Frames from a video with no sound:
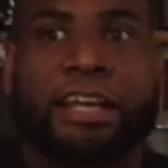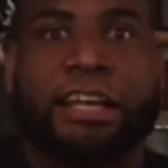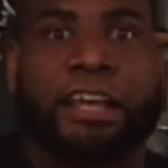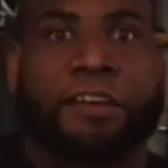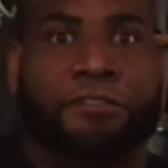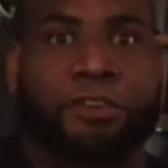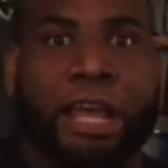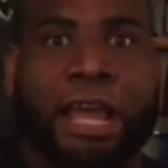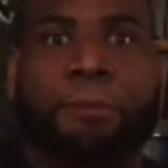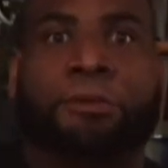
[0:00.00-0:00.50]

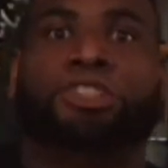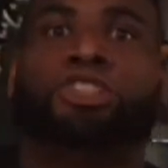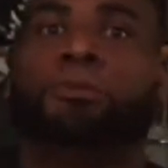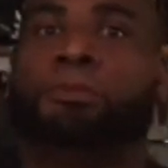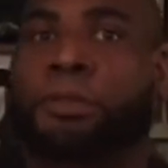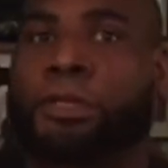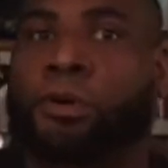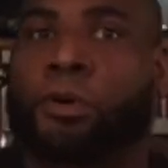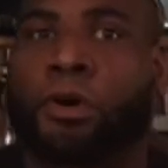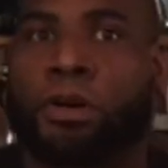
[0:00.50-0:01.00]
If you're able to
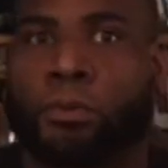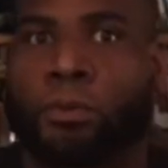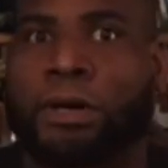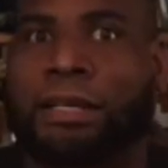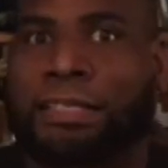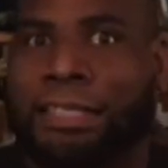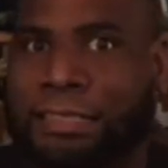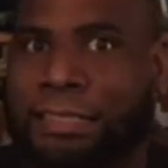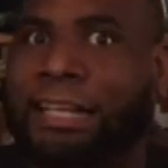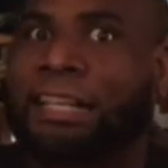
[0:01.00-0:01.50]
pre-order
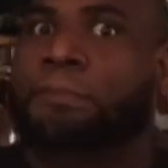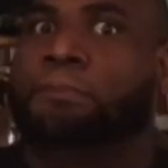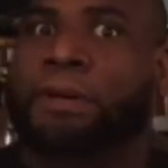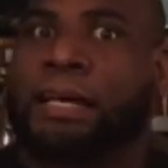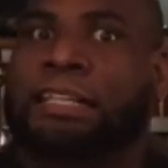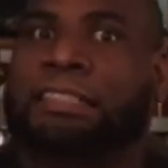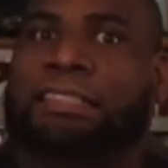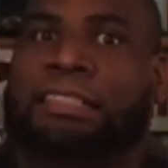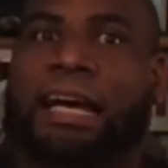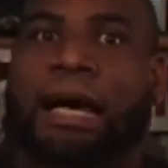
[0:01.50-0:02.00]
one, that's like the
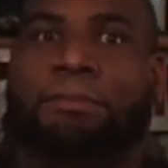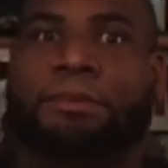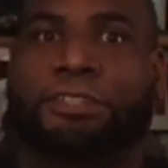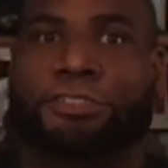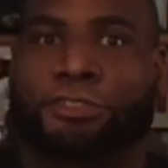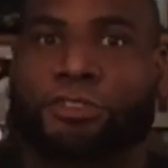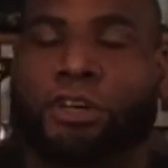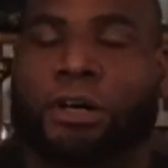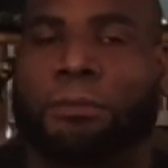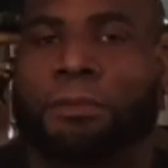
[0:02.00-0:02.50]
best time to
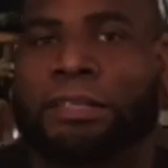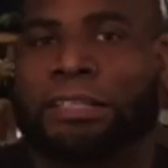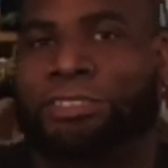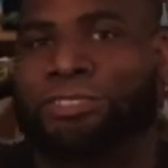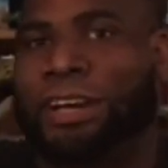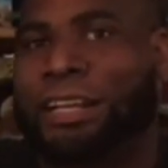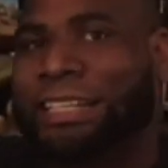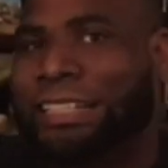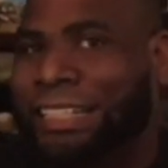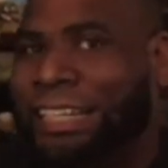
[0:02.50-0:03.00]
do it, but
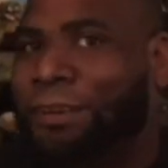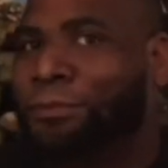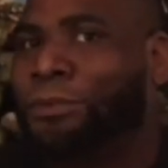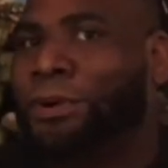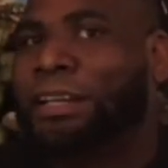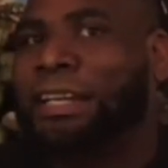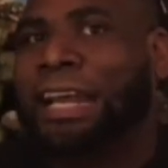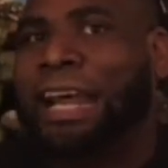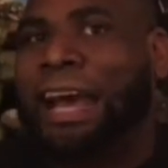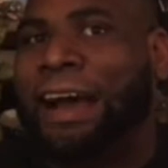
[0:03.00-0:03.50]
trying to get
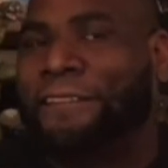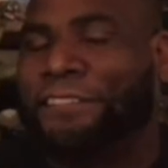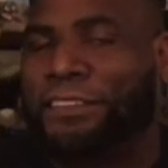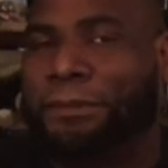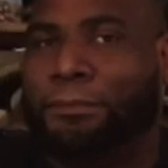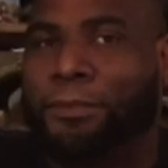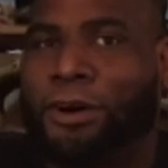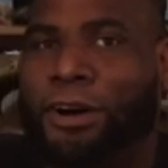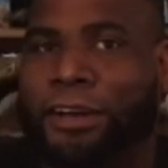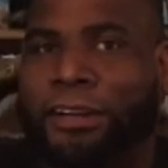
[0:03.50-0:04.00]
one in the
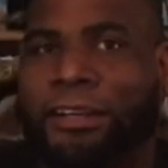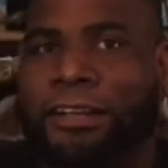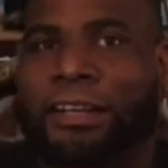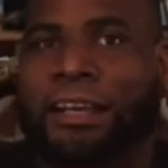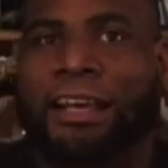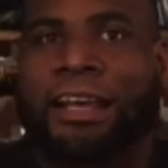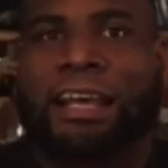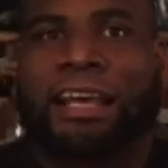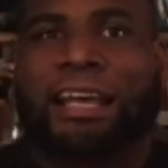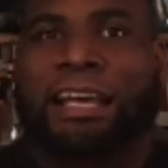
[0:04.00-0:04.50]
aftermarket
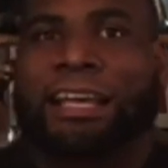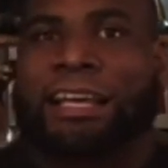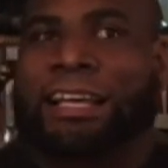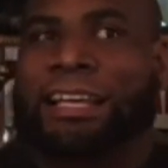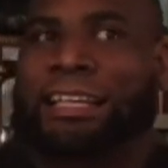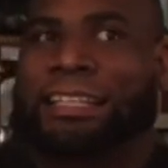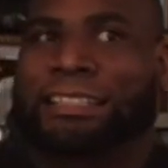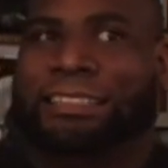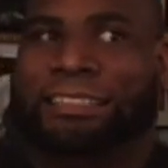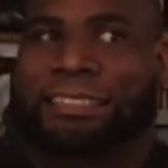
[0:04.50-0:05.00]

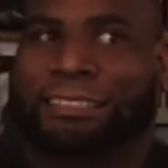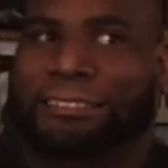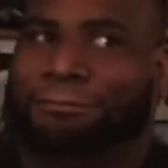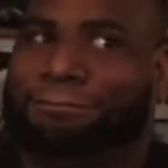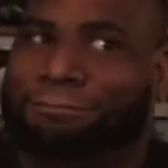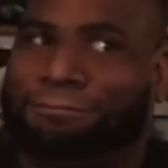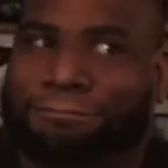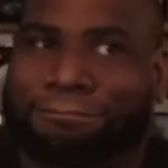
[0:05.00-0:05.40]
is